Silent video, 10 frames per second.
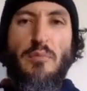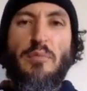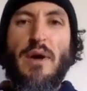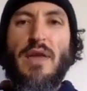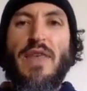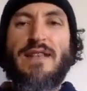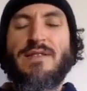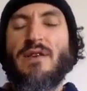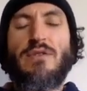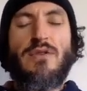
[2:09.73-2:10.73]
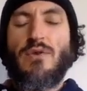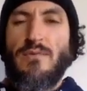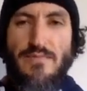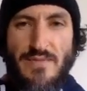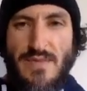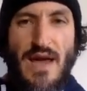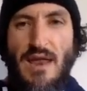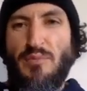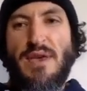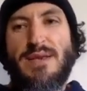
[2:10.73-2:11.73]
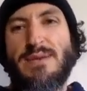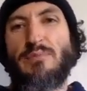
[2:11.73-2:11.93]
But that's another little tiny piece.